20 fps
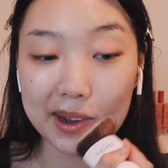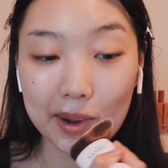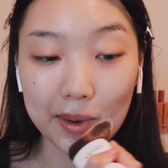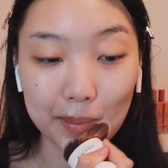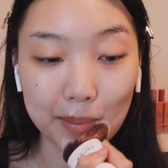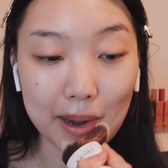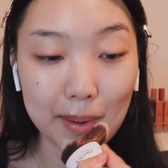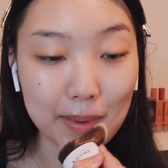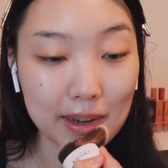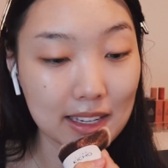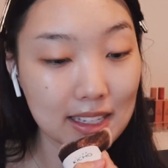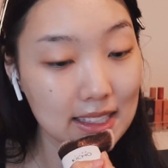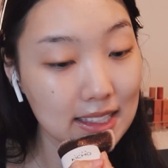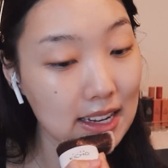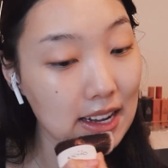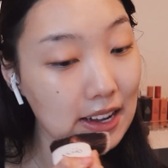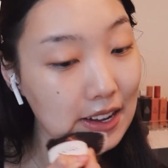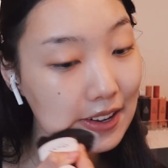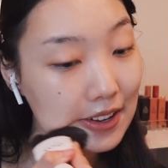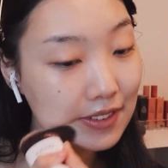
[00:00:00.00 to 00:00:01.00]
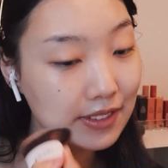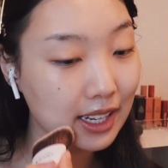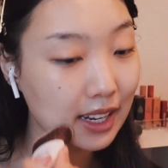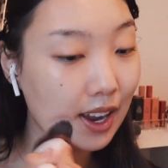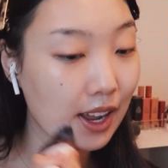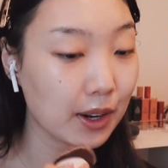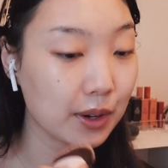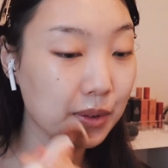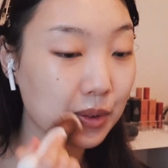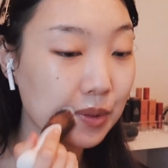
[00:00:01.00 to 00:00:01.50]
or by myself. Like,
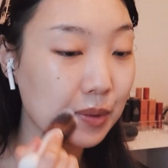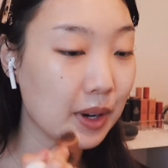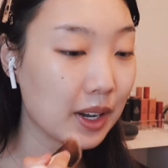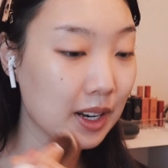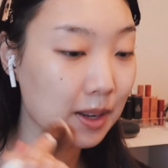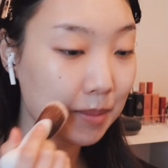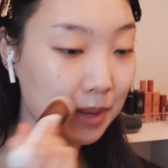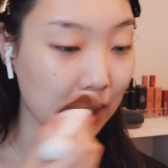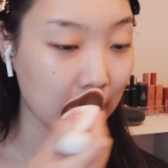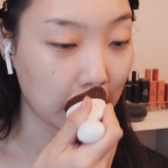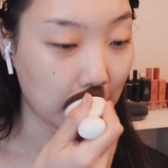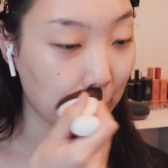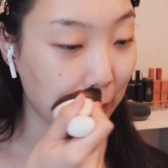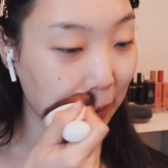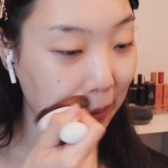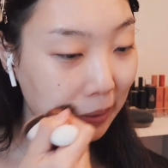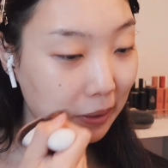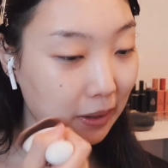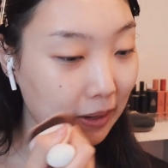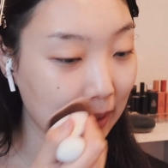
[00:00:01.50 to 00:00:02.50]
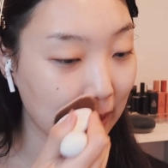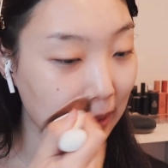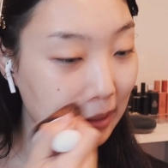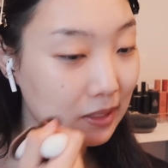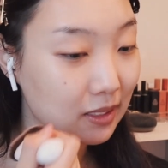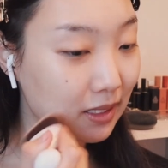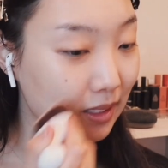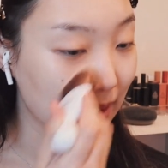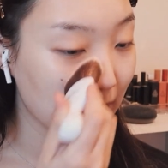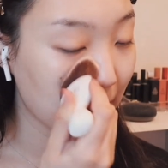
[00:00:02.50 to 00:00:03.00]
I don't want to be a loner
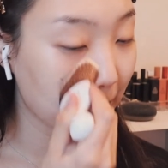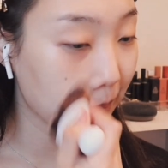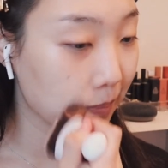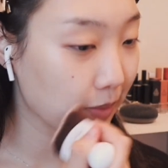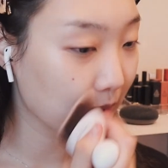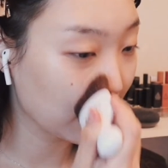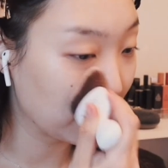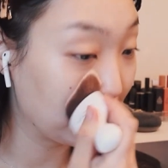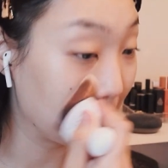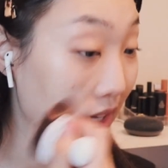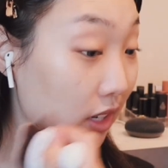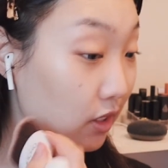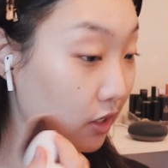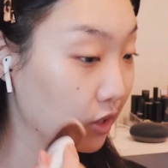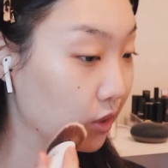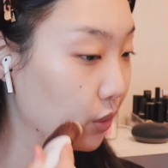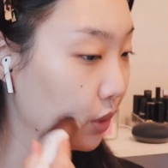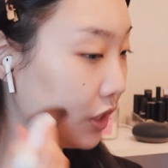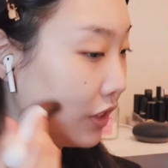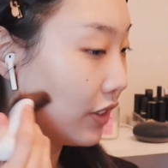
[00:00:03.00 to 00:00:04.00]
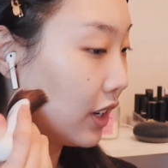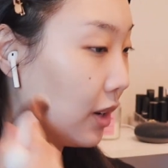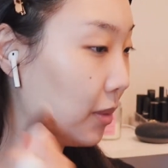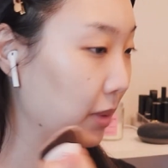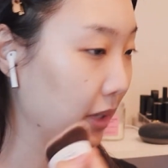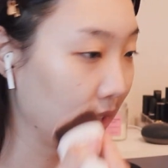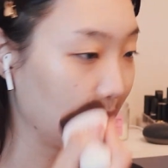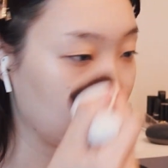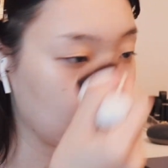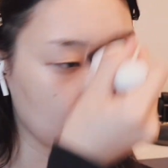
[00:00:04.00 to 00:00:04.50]
in middle school of all
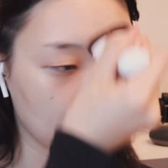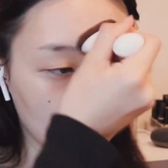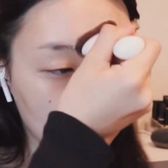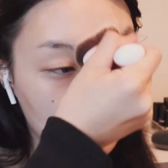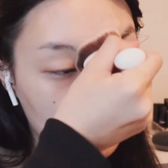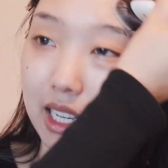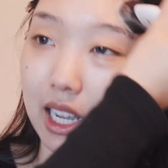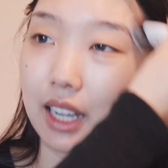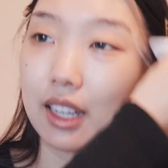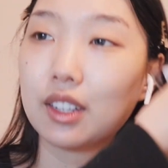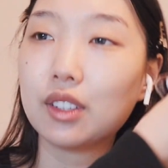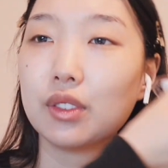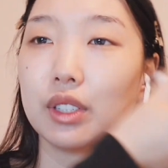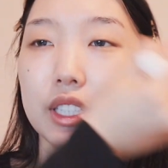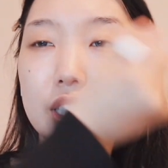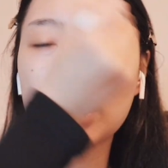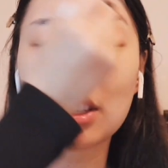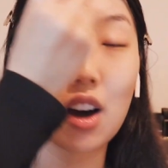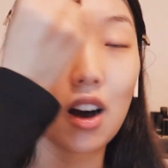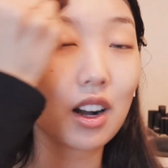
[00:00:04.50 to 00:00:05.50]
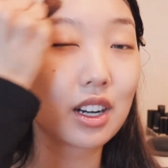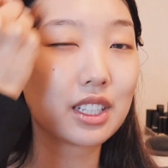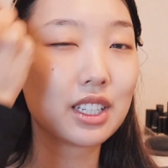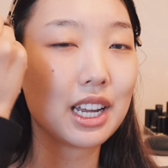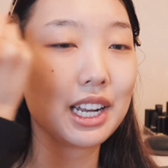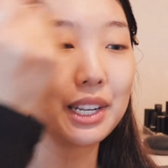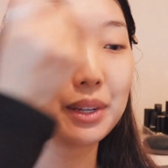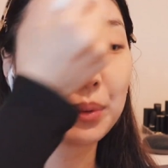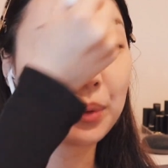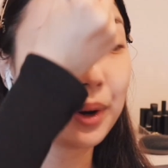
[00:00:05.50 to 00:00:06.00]
places. I couldn't really talk
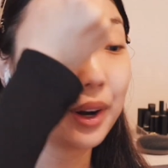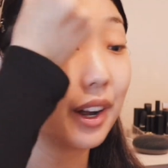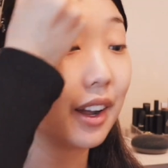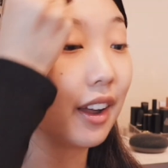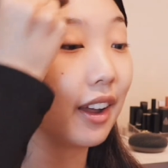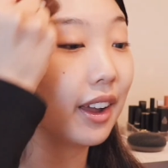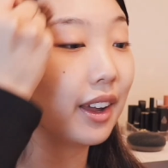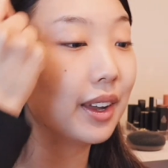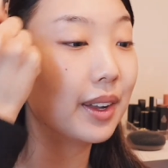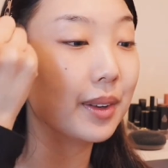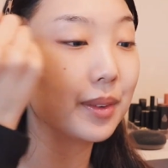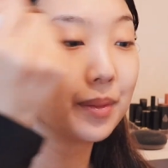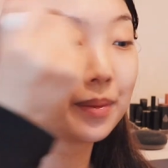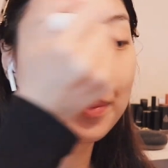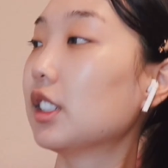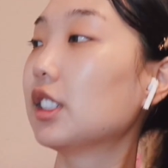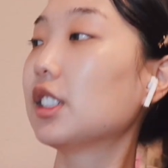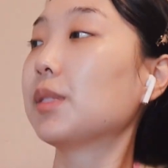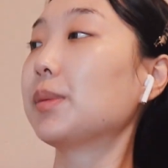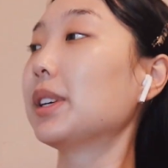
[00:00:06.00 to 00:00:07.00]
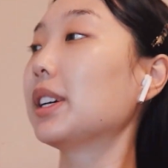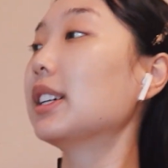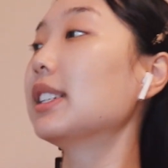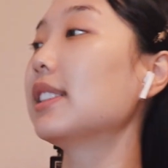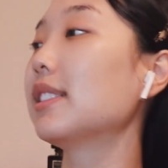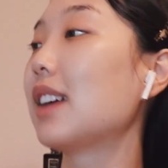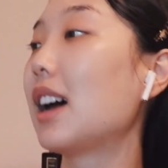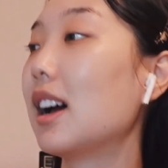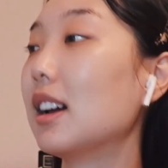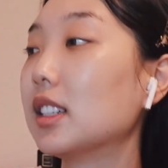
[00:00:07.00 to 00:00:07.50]
to anyone. So
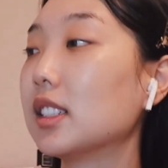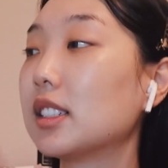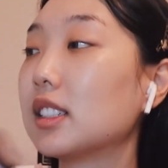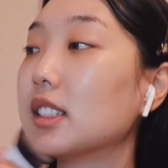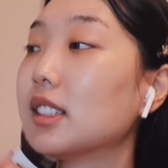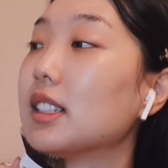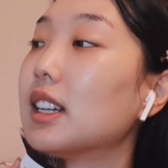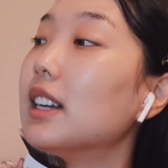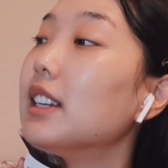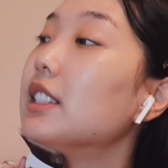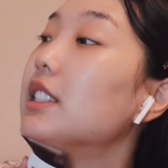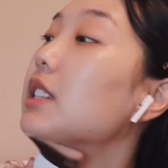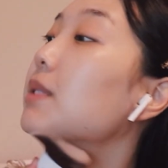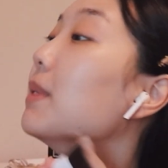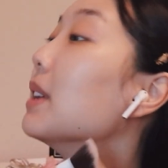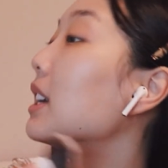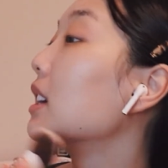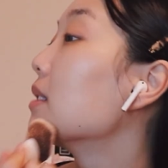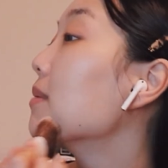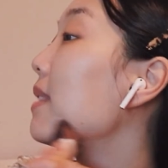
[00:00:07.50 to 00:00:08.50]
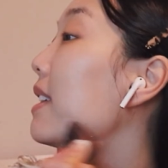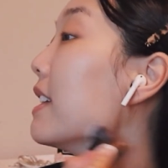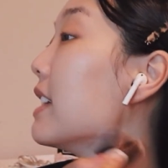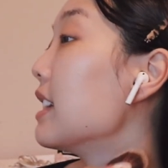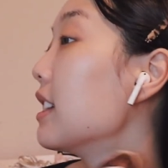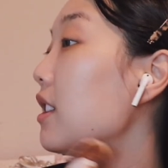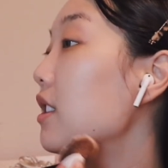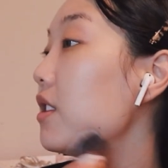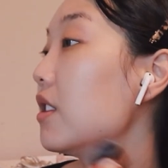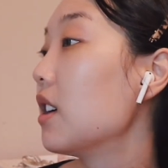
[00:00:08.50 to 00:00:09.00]
because of that, I just decided to make my
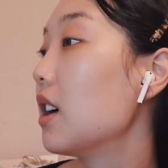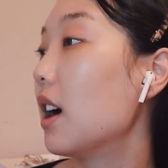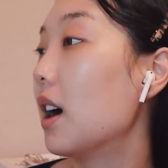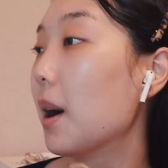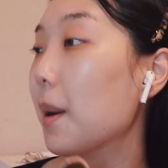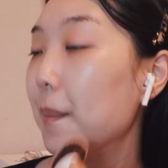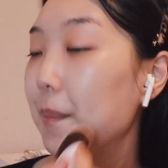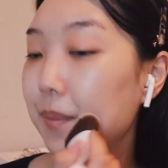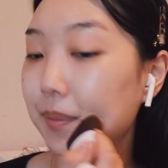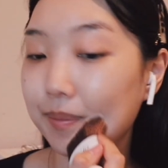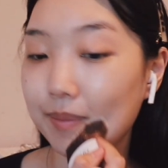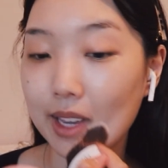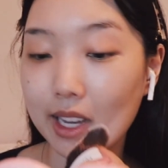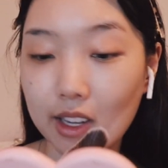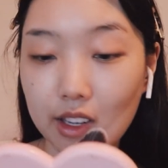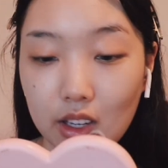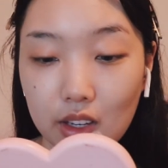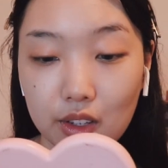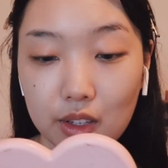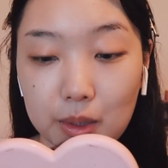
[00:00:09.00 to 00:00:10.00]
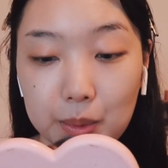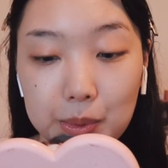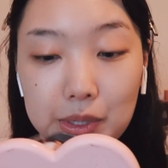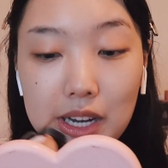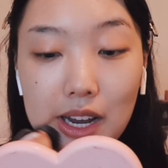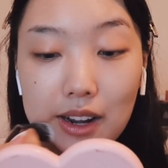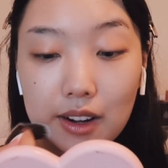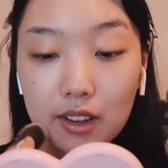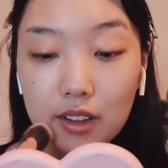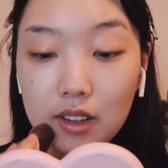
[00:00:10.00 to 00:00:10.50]
make a YouTube
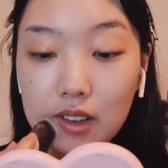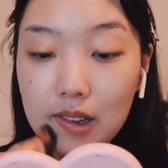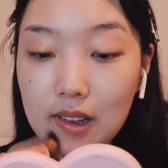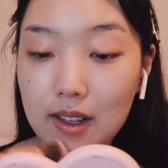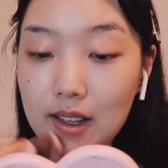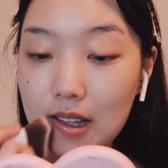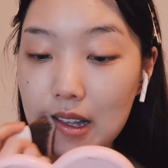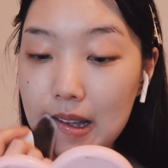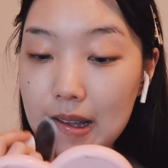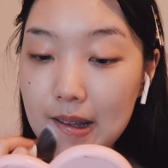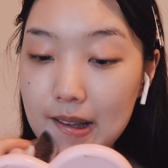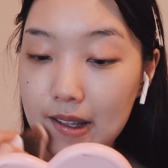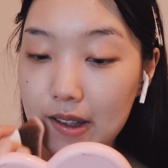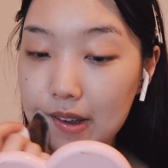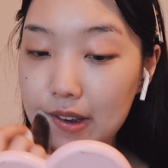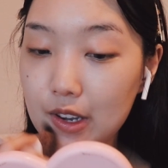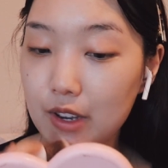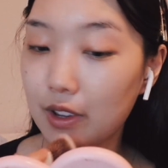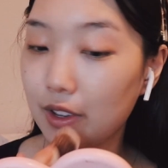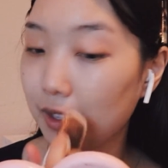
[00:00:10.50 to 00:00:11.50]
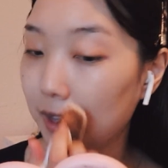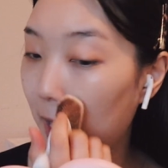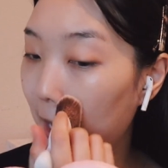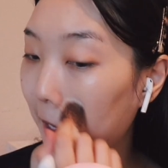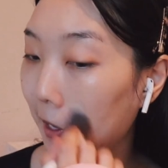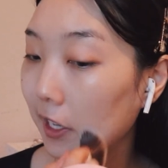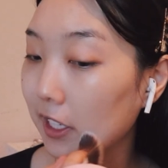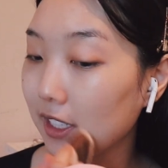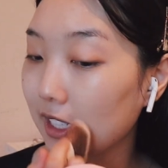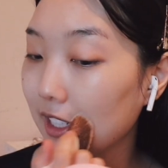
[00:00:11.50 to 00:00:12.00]
channel to,
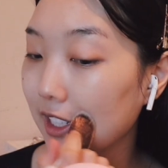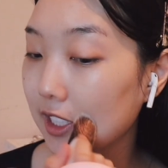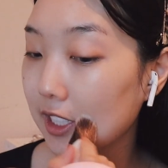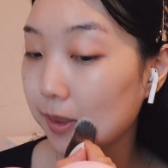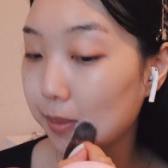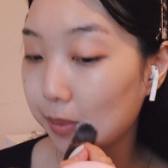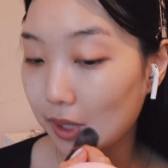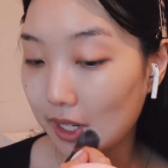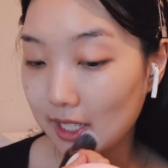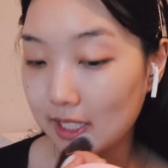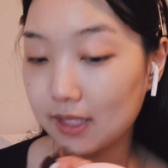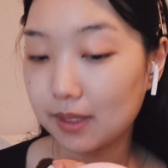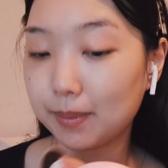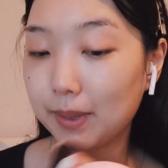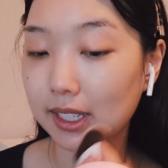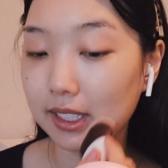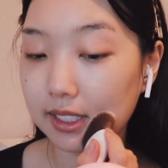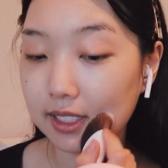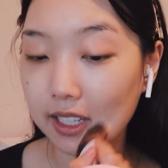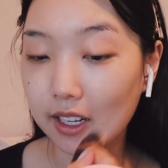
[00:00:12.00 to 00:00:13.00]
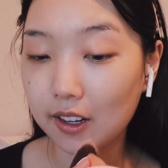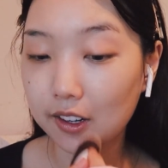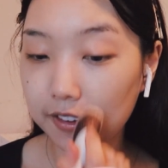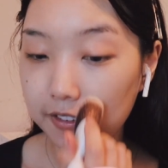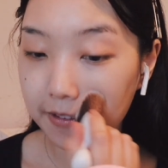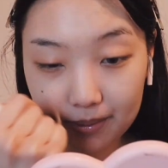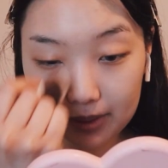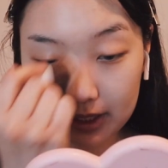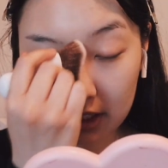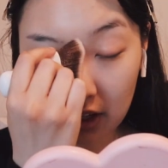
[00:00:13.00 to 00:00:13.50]
I guess, express
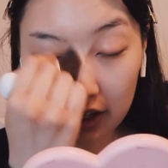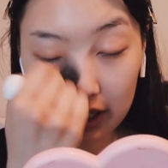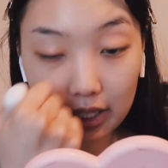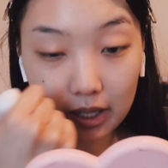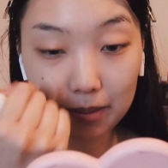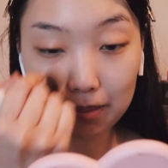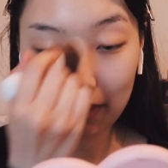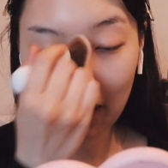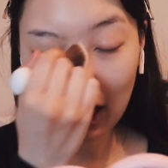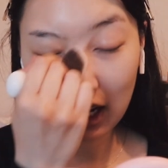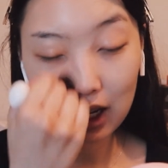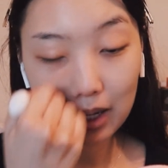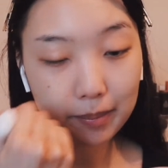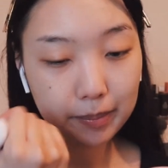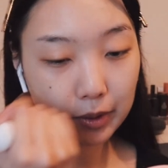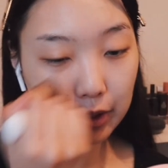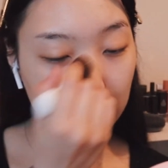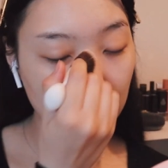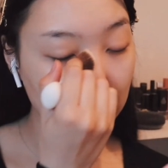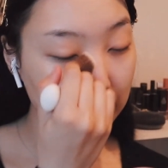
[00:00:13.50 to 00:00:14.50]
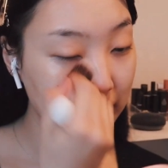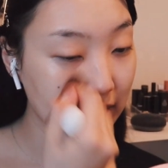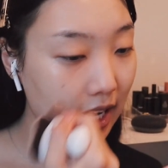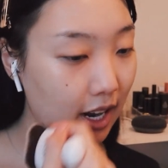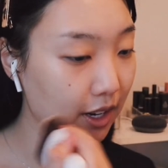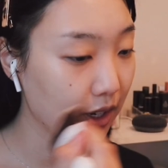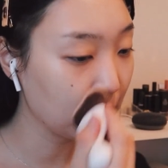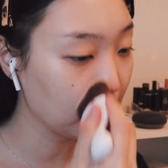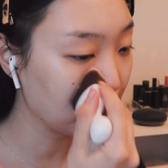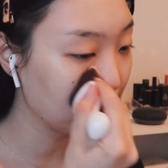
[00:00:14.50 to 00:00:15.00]
myself. Starting a makeup YouTube
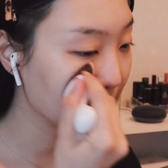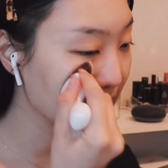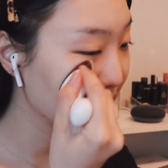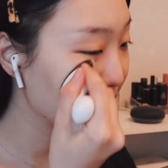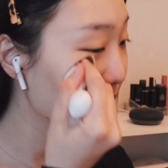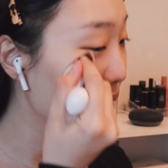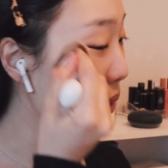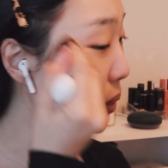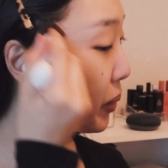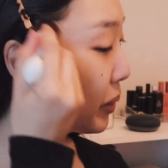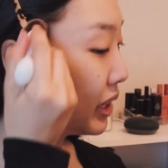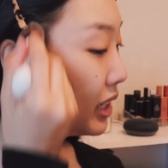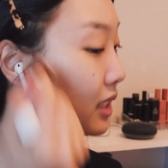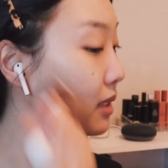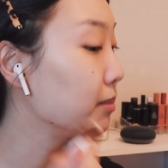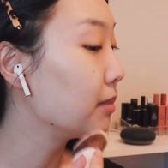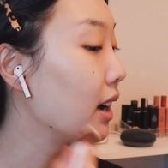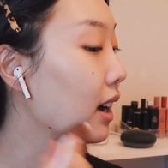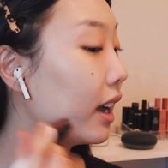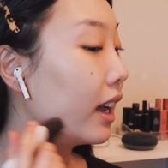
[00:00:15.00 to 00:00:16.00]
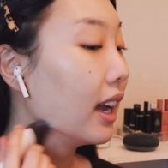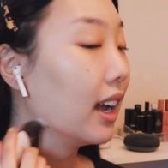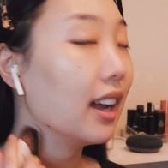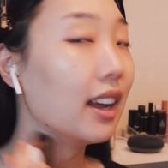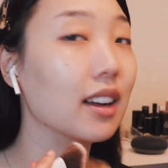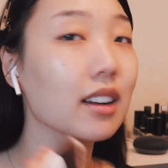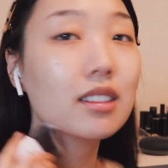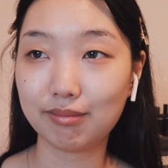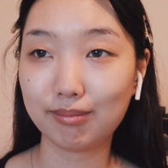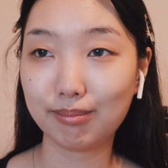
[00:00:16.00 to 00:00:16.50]
channel wasn't always
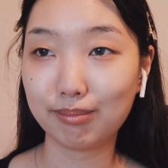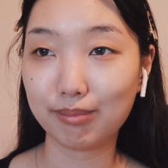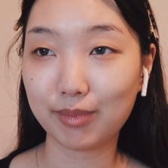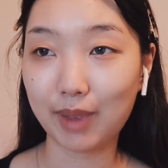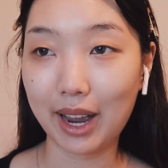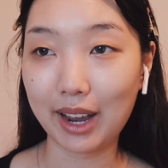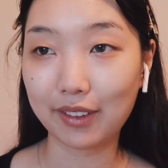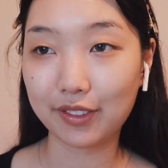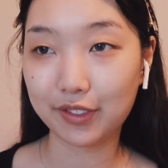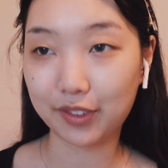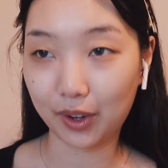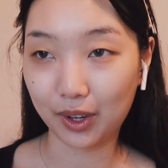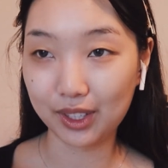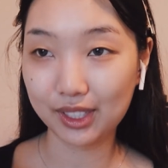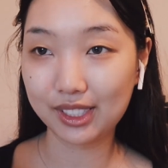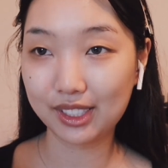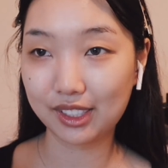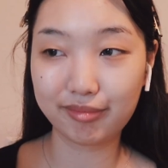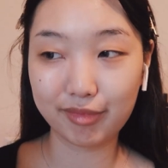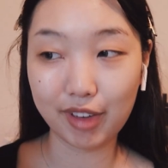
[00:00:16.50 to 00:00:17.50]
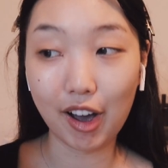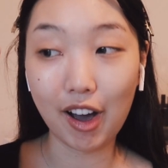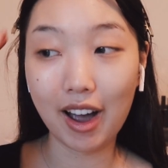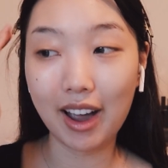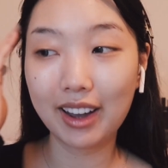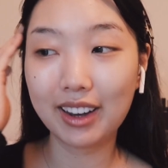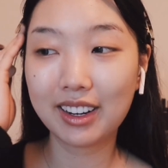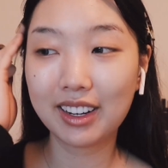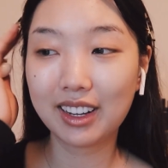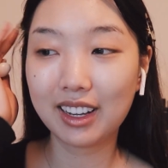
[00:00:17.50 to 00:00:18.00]
my first
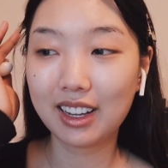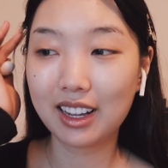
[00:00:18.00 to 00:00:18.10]
thought.